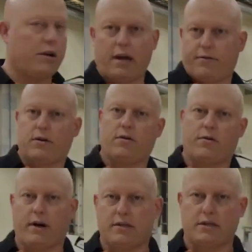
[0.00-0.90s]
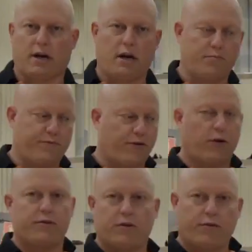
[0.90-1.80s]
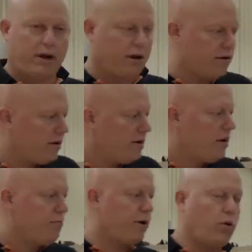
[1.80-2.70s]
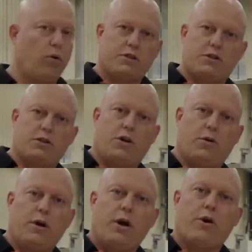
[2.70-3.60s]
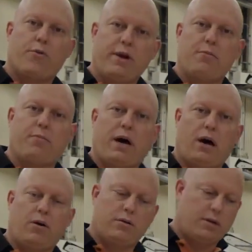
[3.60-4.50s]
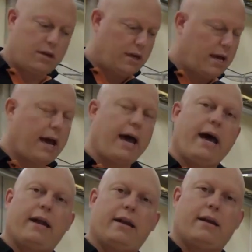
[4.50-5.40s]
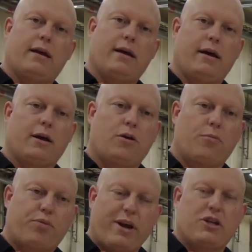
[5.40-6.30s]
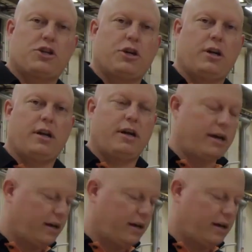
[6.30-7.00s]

left and right side, front and rear, but also rebound and compression